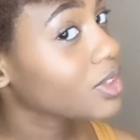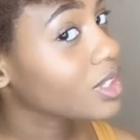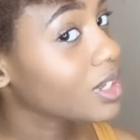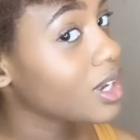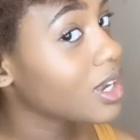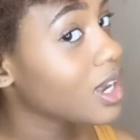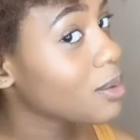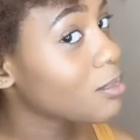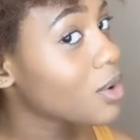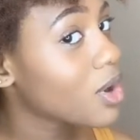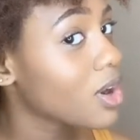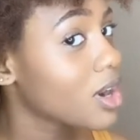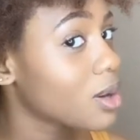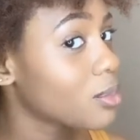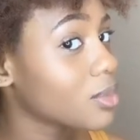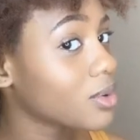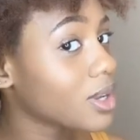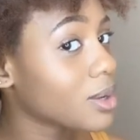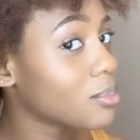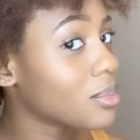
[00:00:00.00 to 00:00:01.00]
i'm
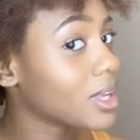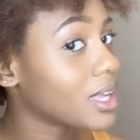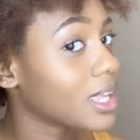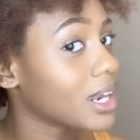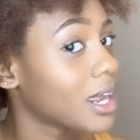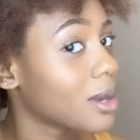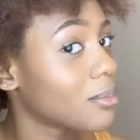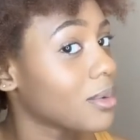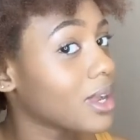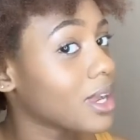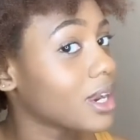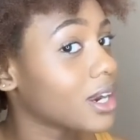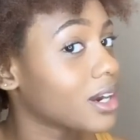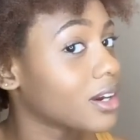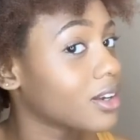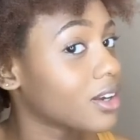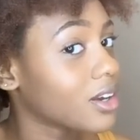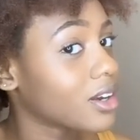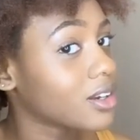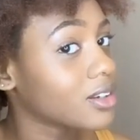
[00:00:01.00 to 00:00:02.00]
horrible at picking out my hair
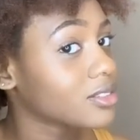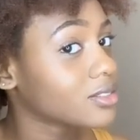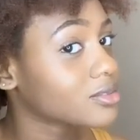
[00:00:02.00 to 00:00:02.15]
y'all